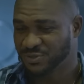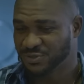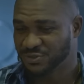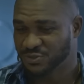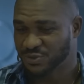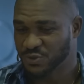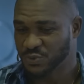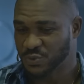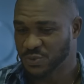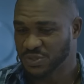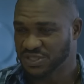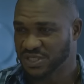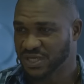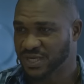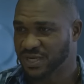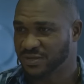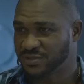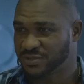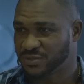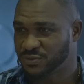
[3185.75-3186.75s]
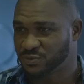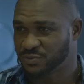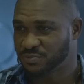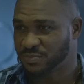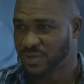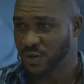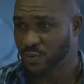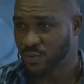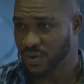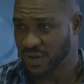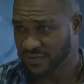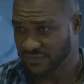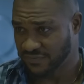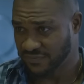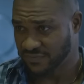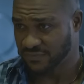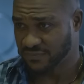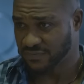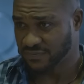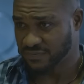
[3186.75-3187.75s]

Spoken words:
So you will check out the room my wife